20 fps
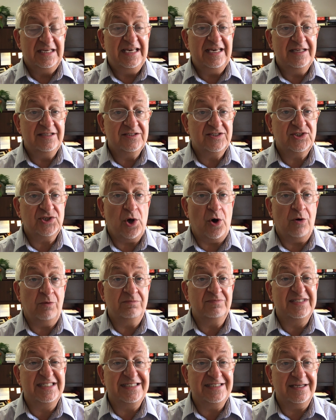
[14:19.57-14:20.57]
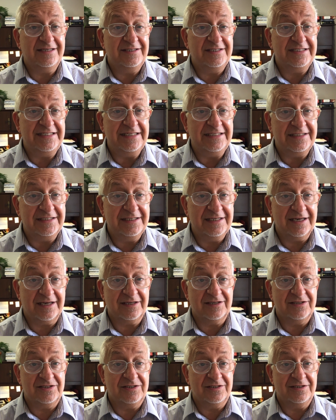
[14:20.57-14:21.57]
in Psalm
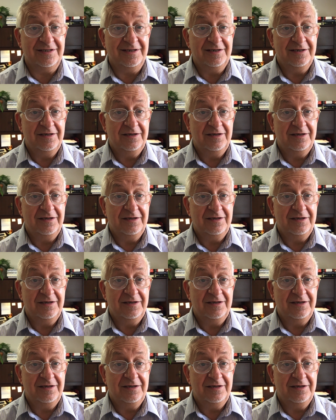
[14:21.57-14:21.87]
66,